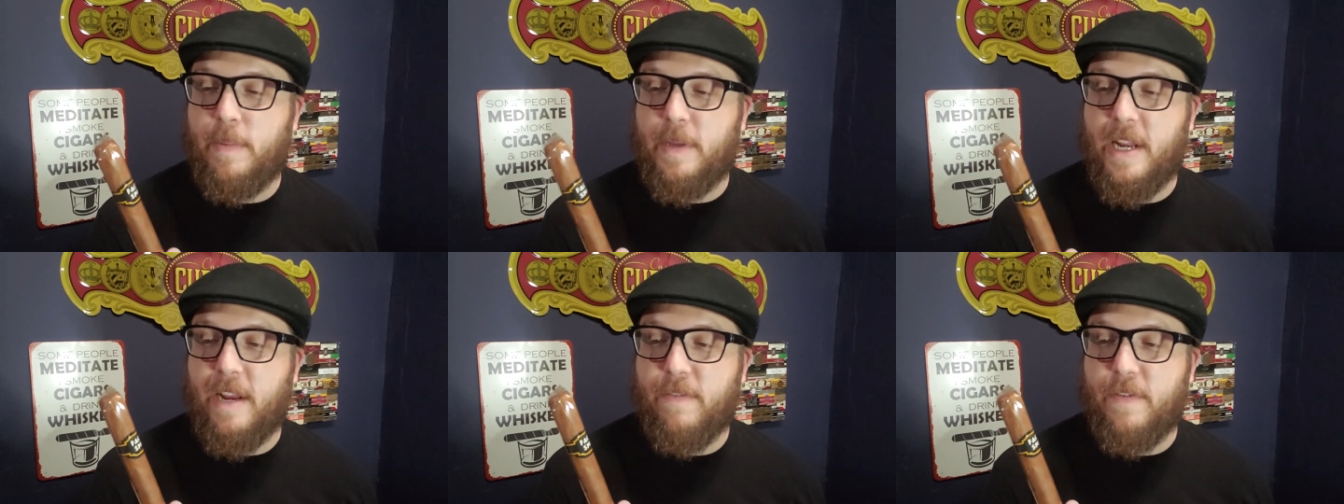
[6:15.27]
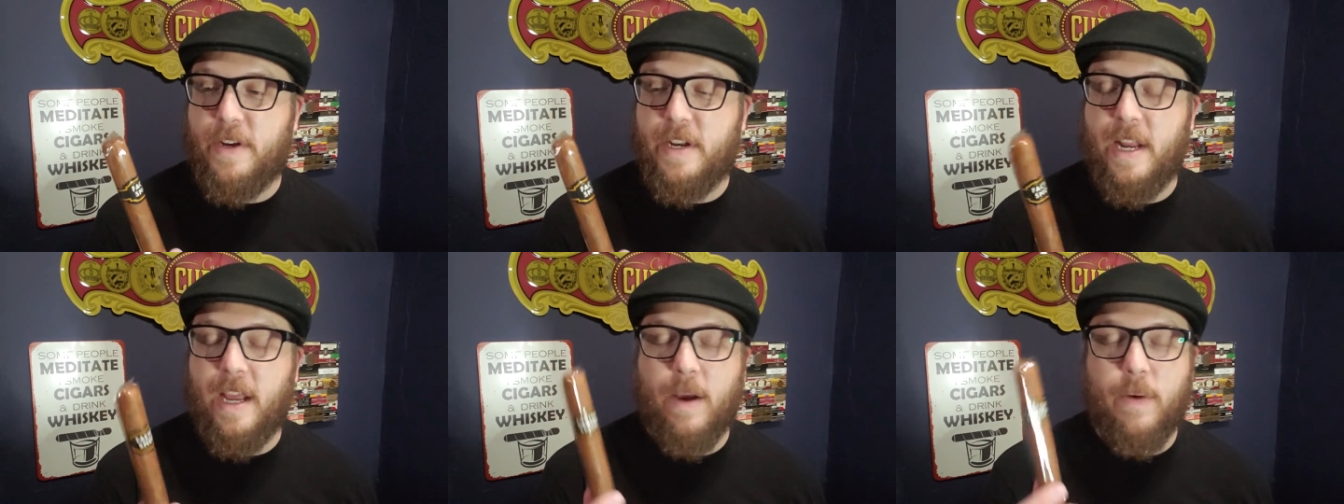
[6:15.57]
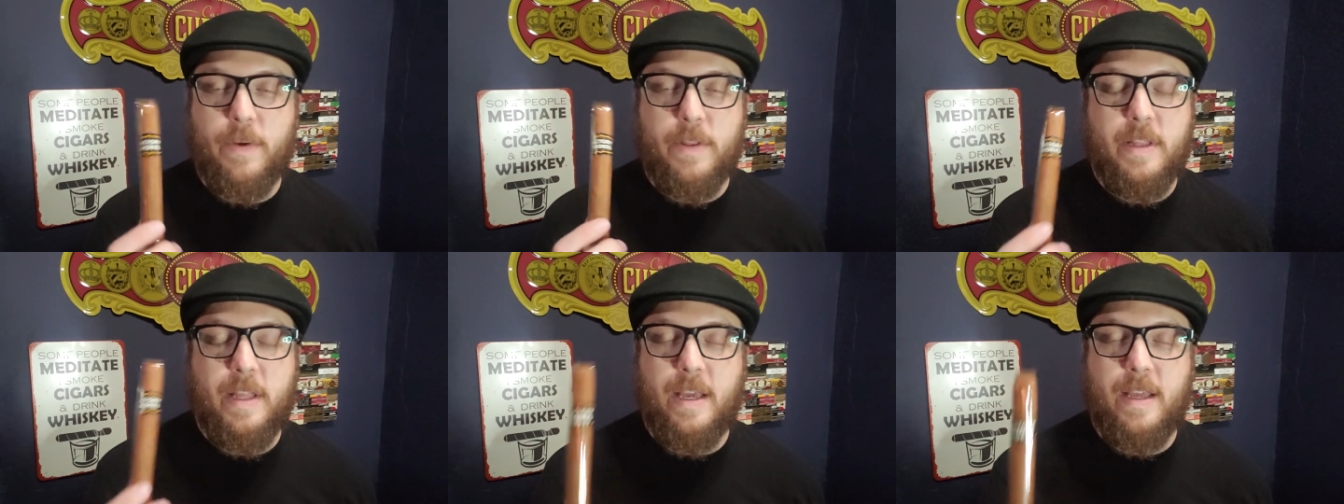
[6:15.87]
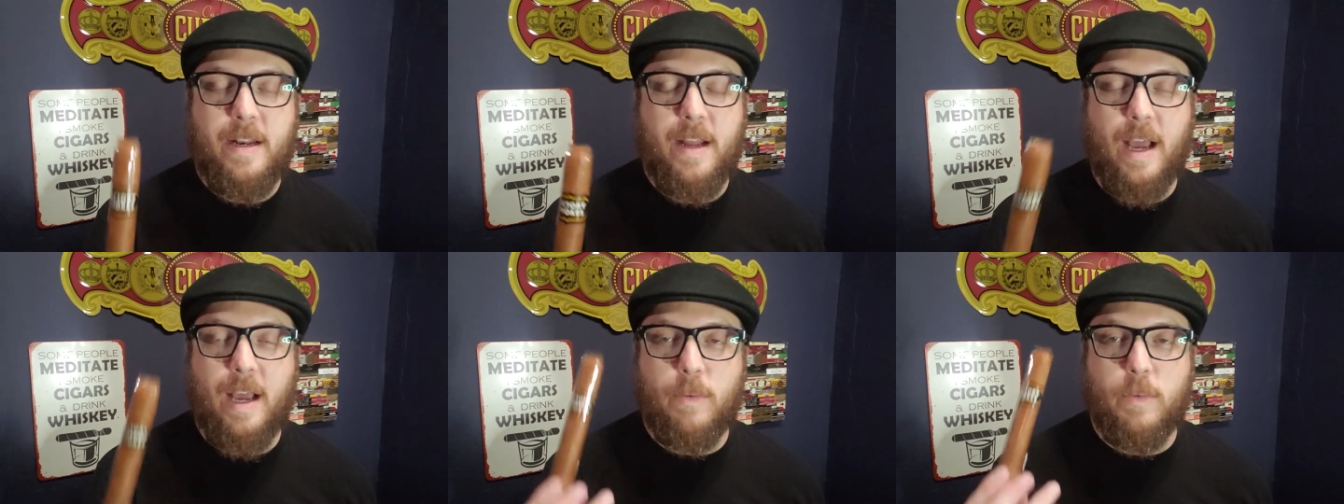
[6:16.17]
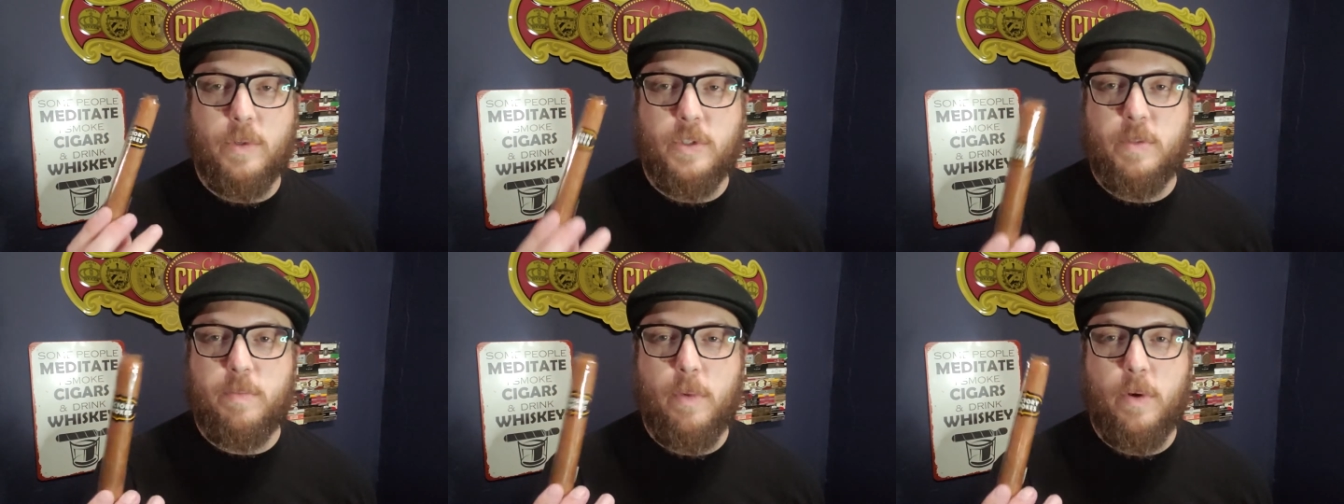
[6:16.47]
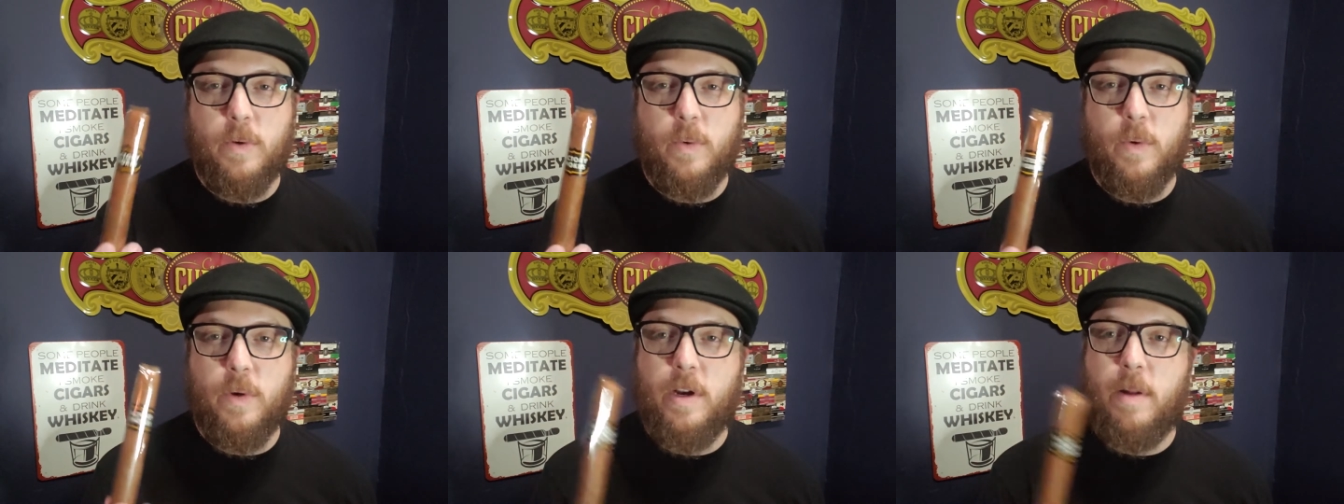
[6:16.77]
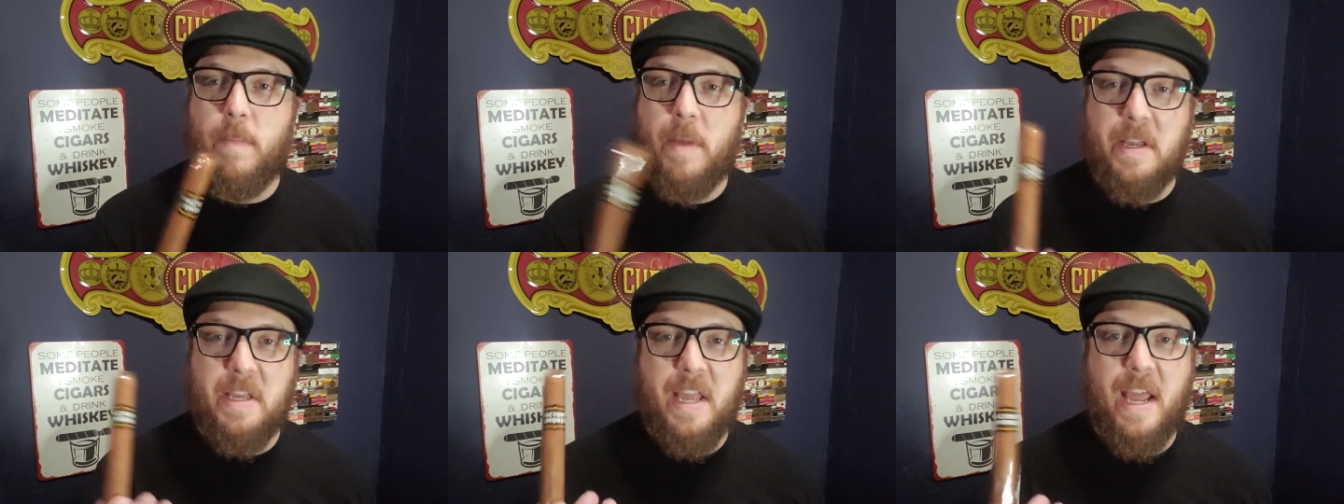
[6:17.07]
but every now and then I will smoke one.
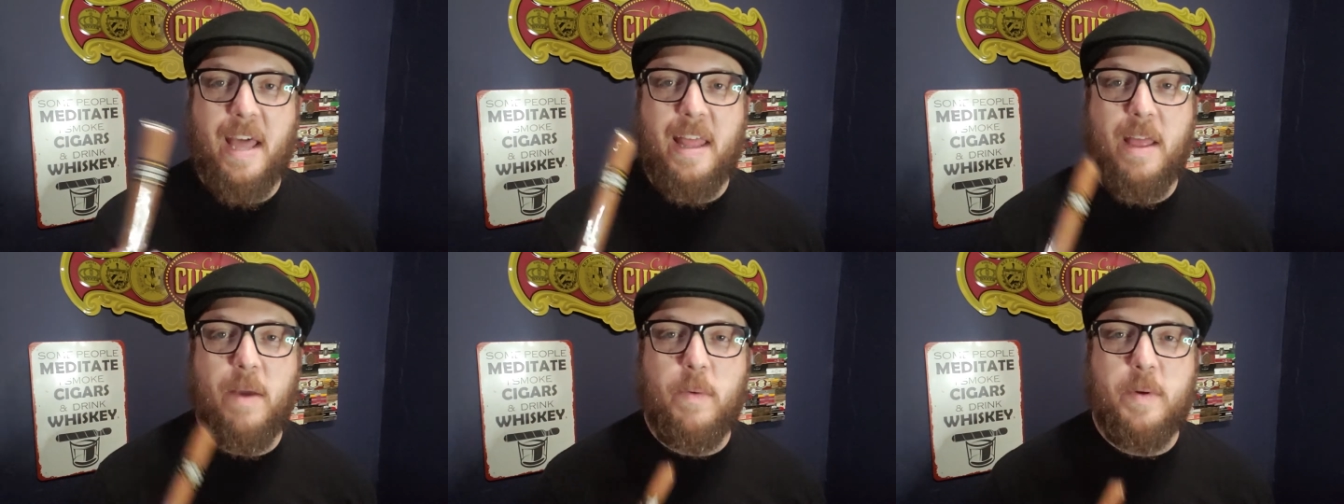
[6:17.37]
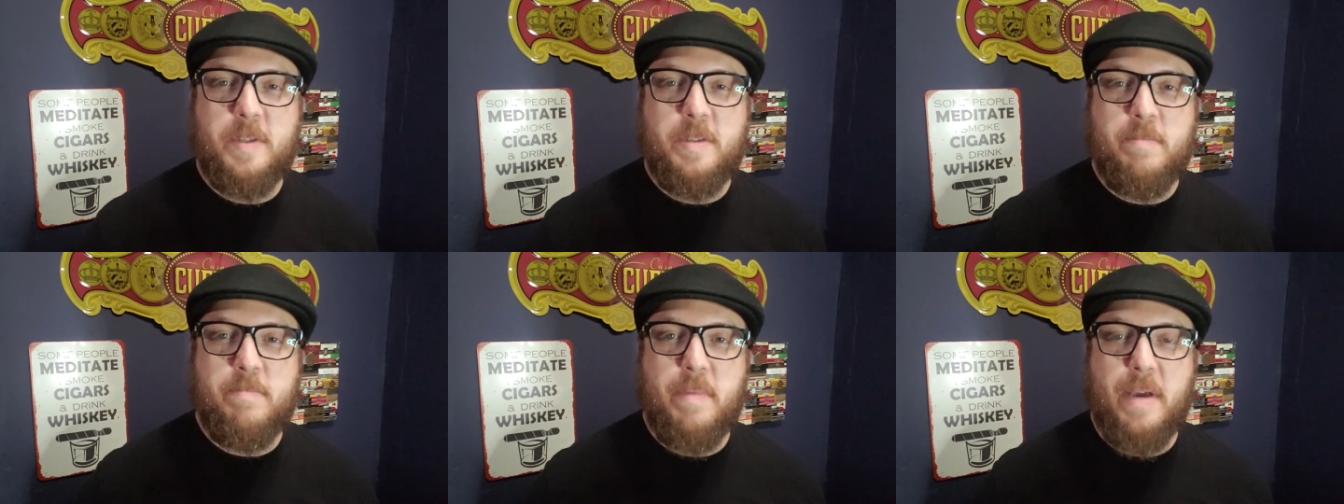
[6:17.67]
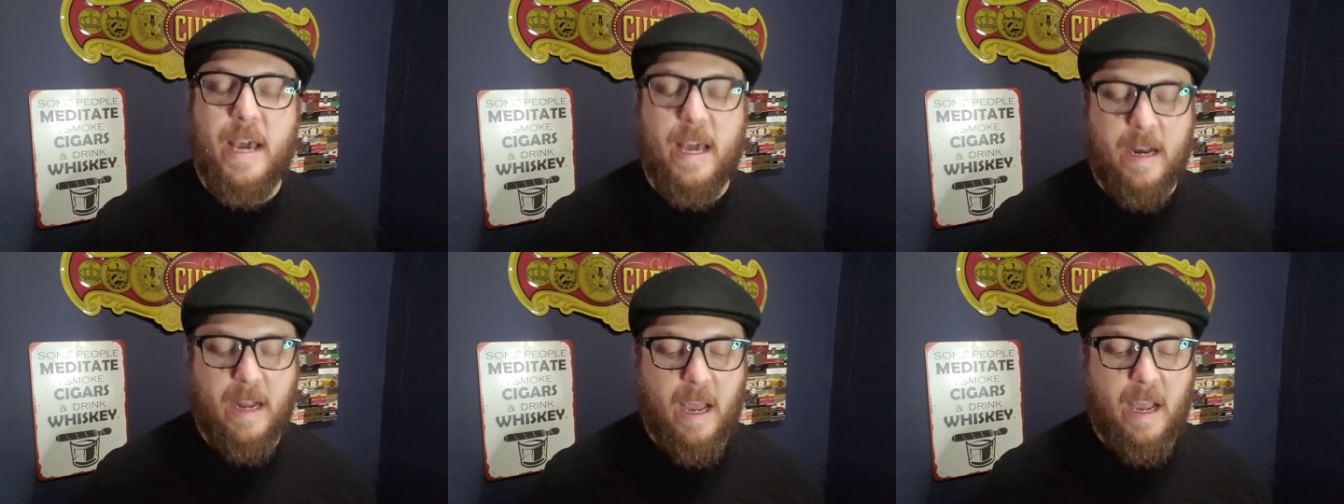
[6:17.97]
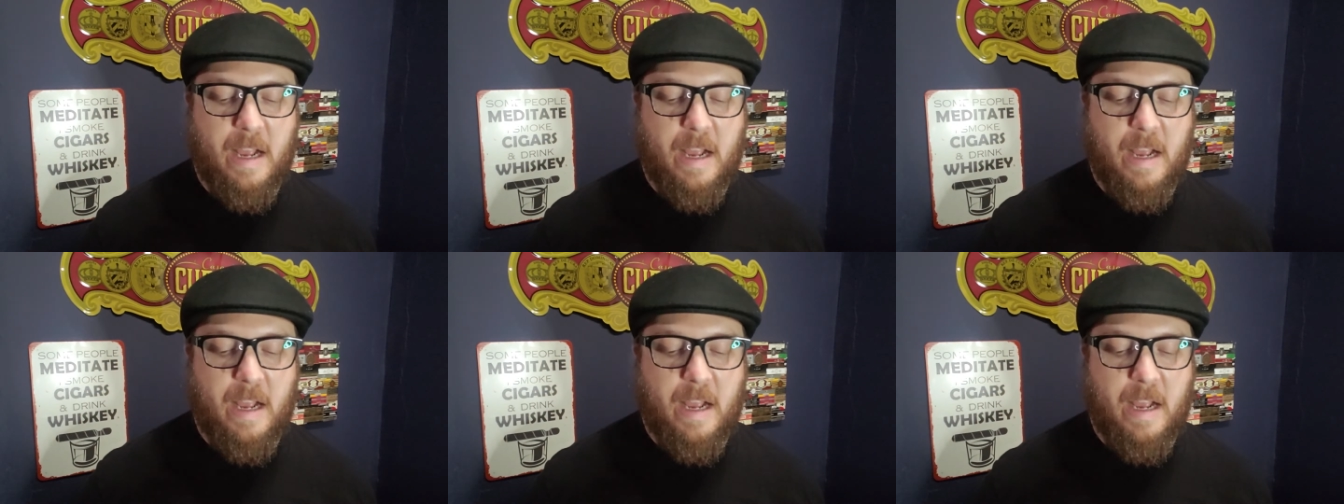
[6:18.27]
I'm like, yeah, that wasn't bad.